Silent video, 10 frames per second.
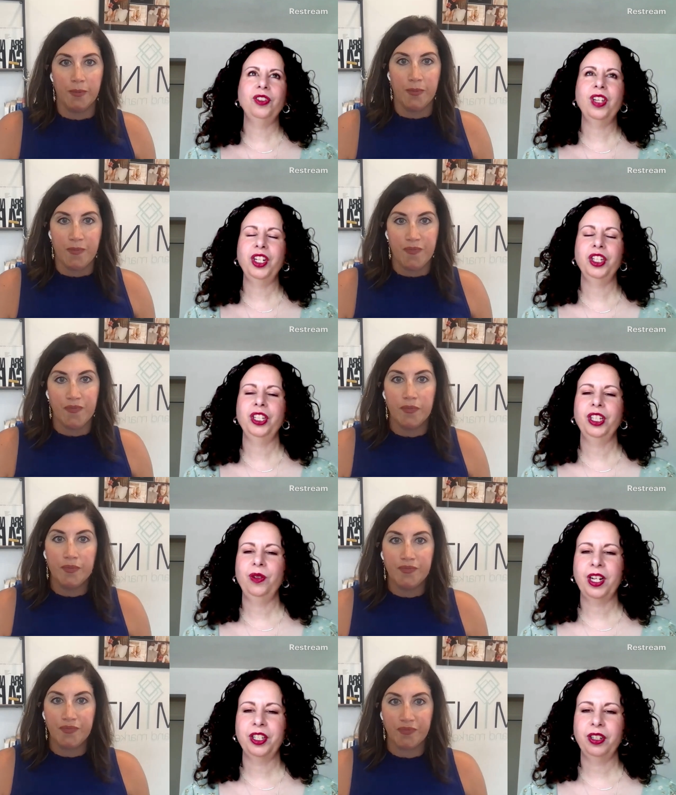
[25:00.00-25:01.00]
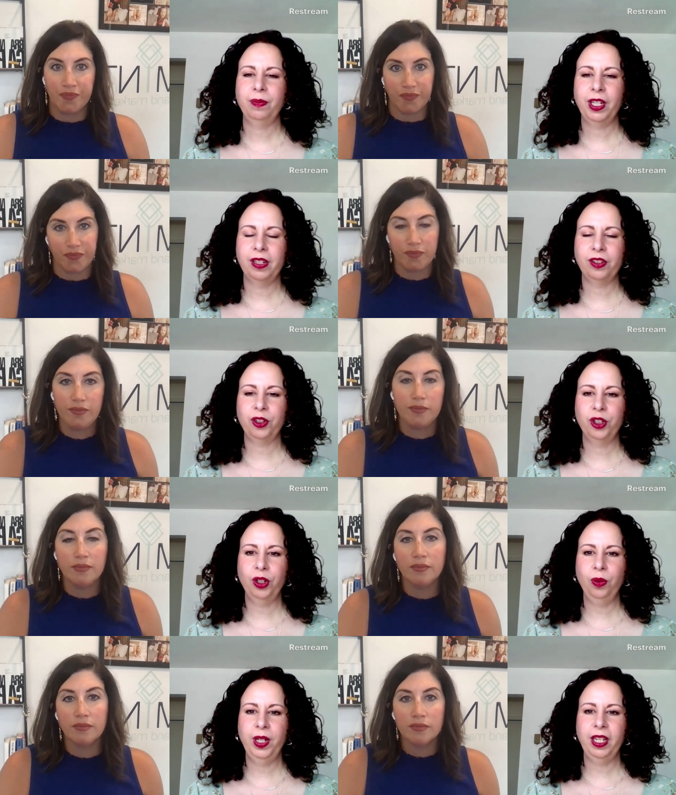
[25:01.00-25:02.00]
Speaker 1: such a good question because there's
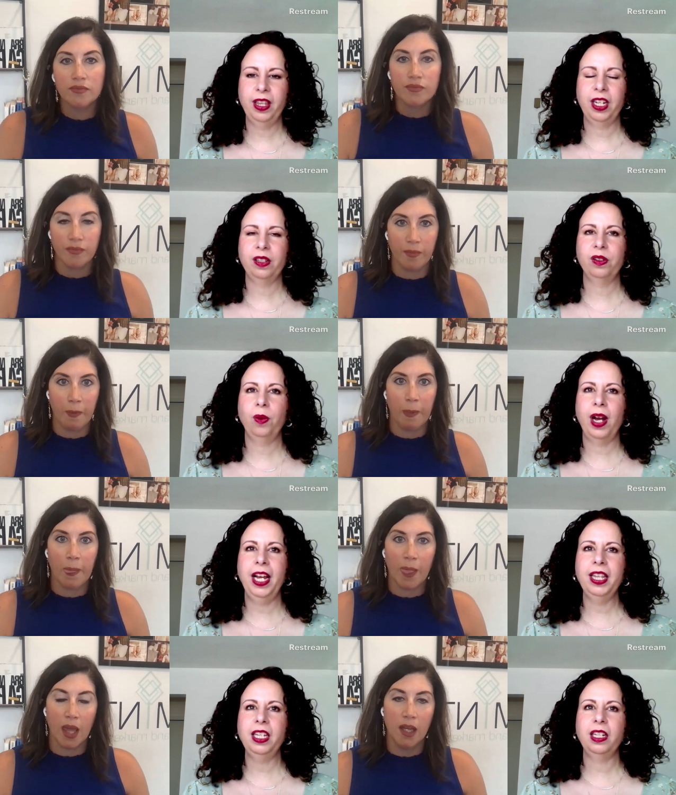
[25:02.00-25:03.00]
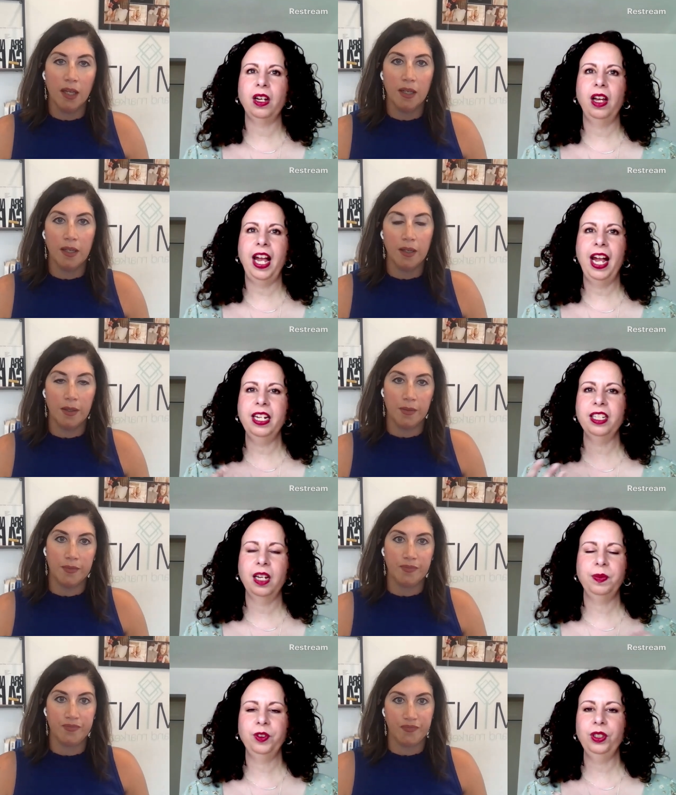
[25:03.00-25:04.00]
so many things so i think ahead of
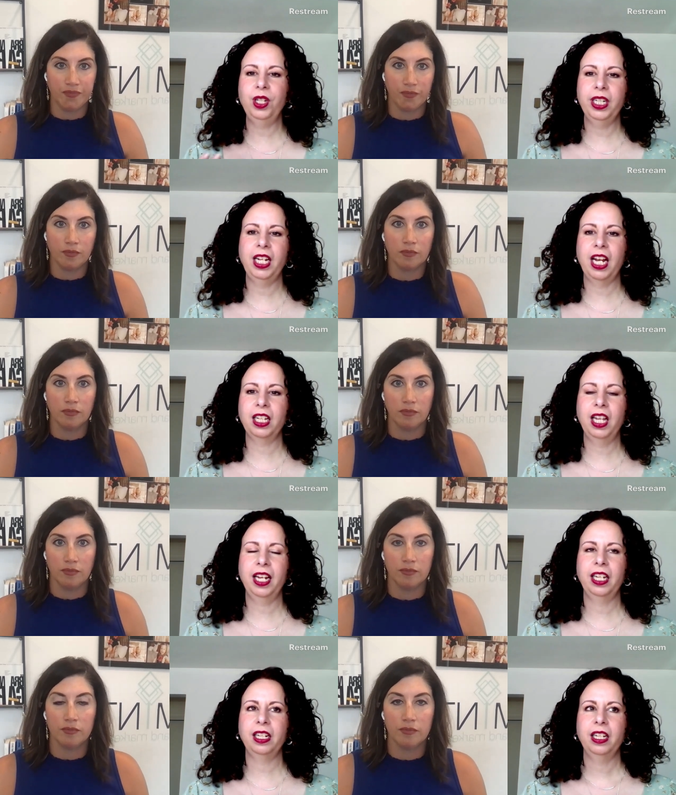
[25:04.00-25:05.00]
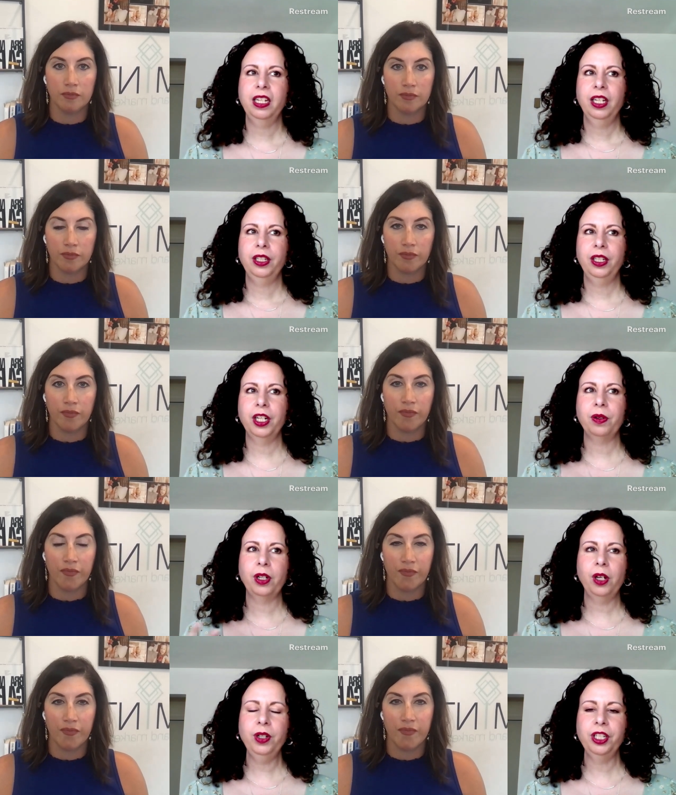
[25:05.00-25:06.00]
time if you're looking at a client you know
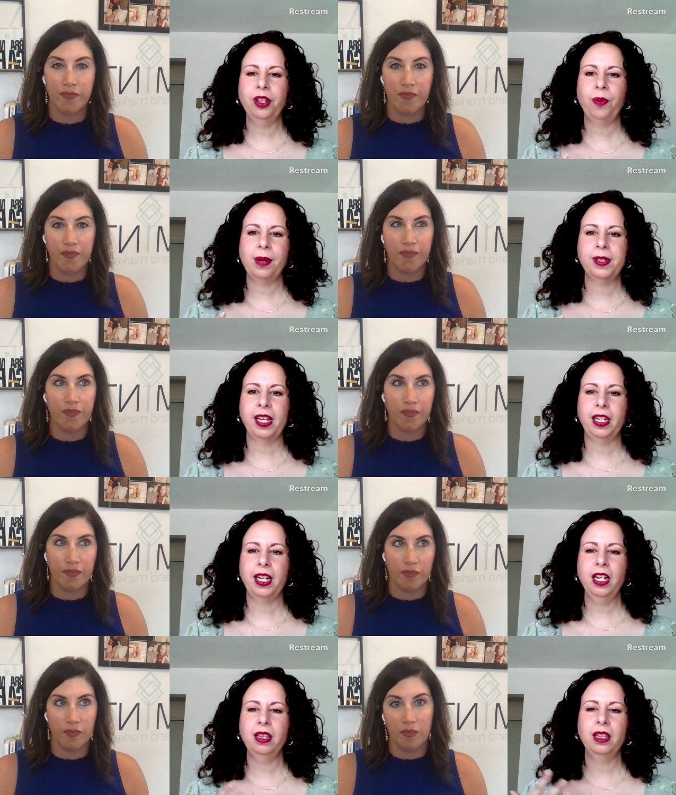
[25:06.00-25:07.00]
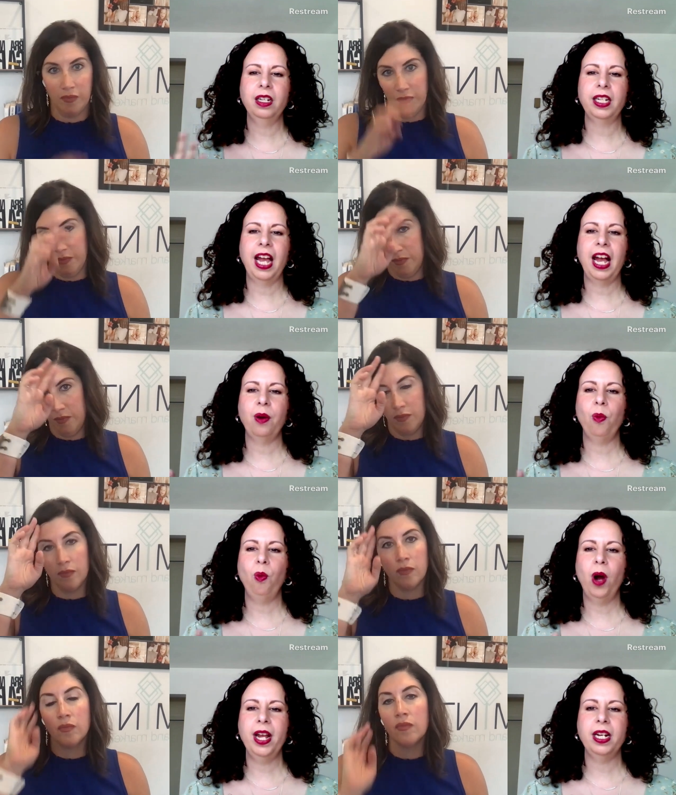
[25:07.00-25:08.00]
go onto the website kind of look at
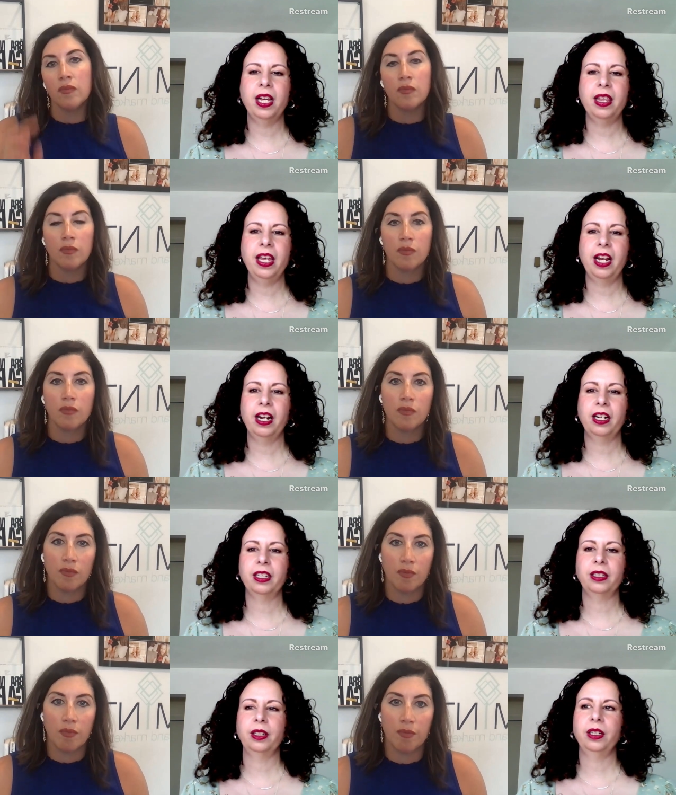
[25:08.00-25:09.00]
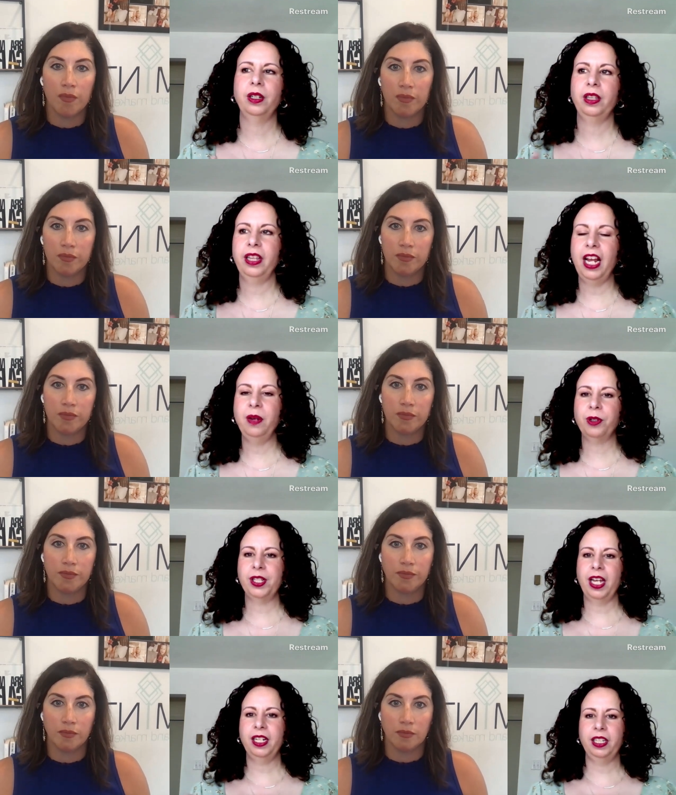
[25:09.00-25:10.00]
what their they
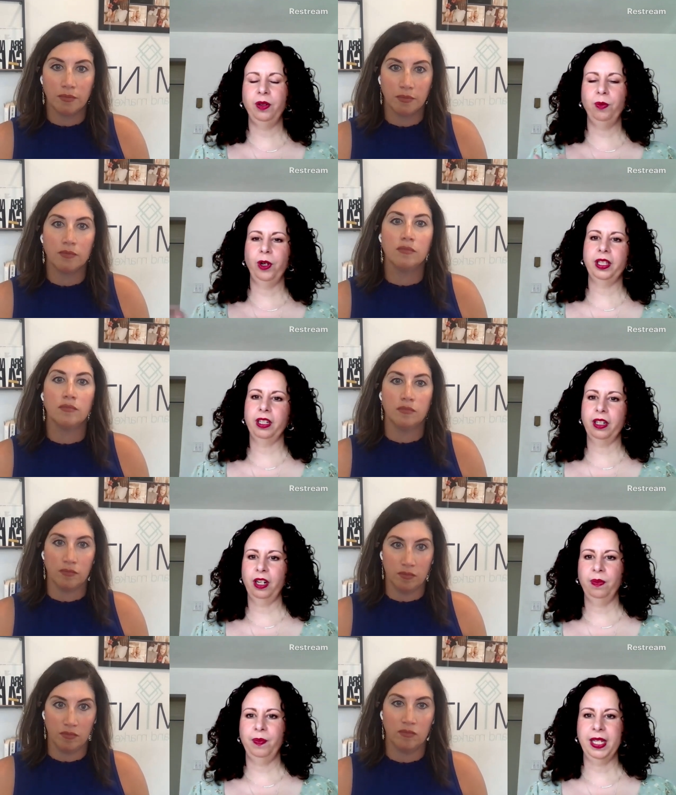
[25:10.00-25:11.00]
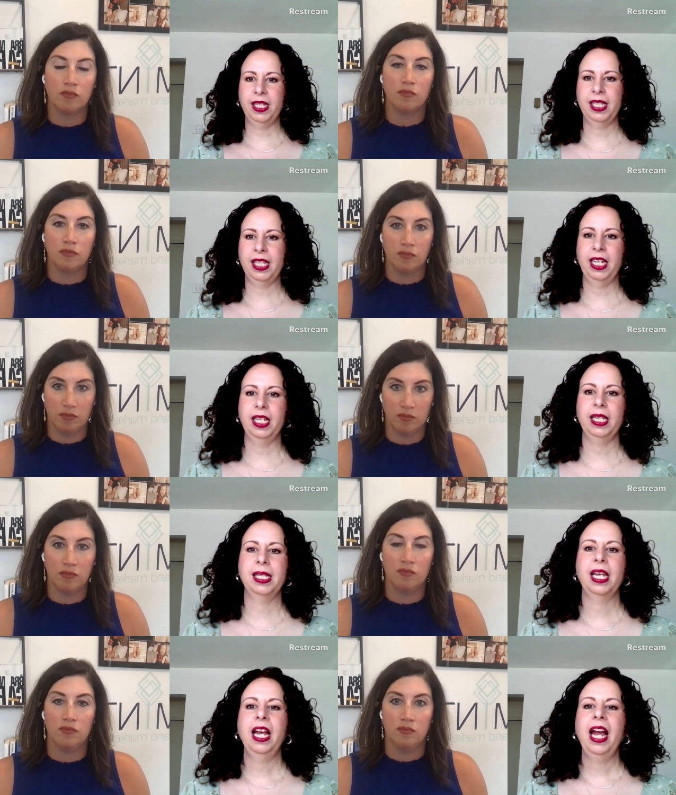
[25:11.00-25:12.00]
present in what their current business
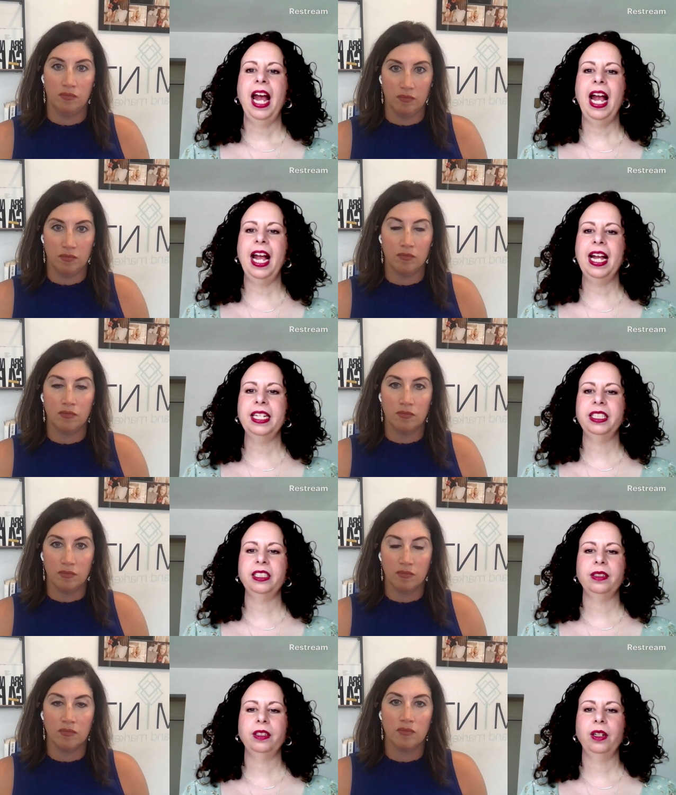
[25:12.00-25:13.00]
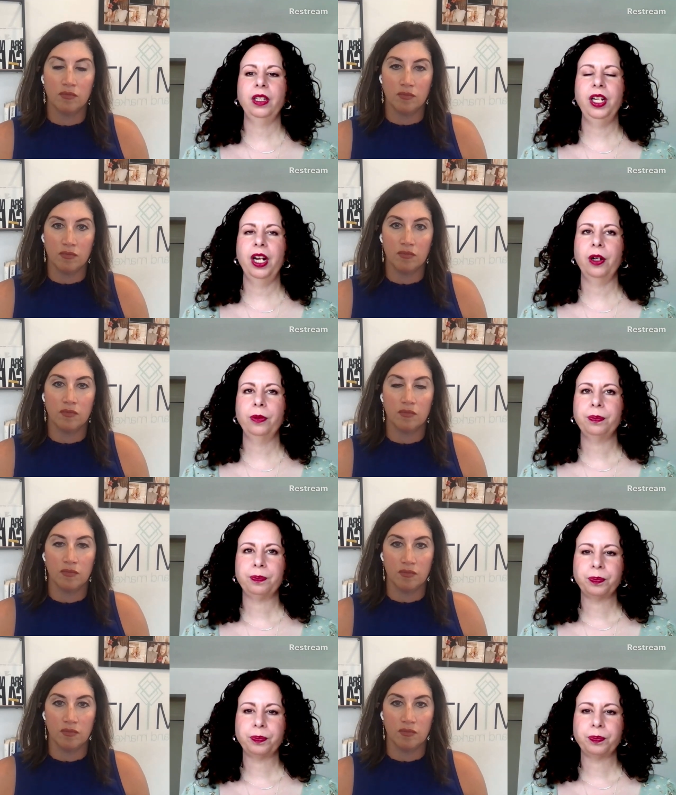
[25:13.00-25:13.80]
is and you know